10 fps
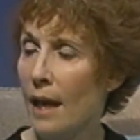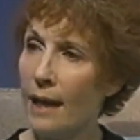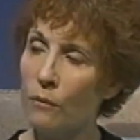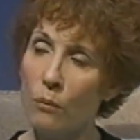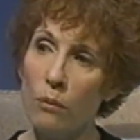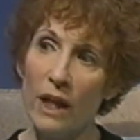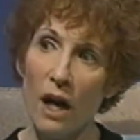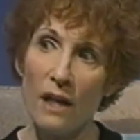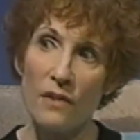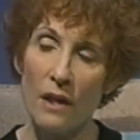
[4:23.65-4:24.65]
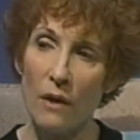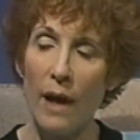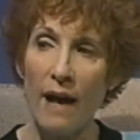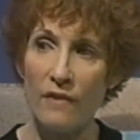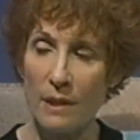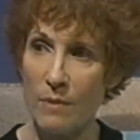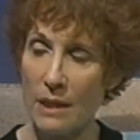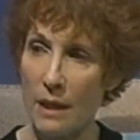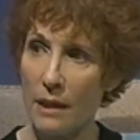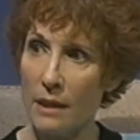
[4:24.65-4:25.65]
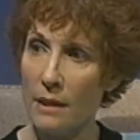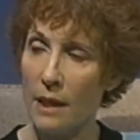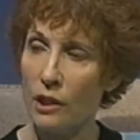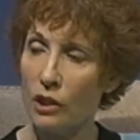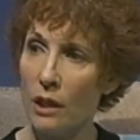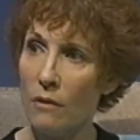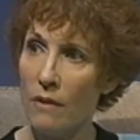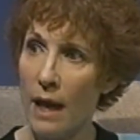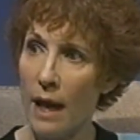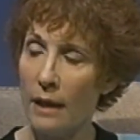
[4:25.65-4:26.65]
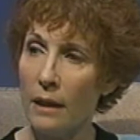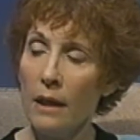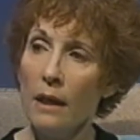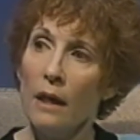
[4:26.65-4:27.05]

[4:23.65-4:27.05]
And we also have some studies that show that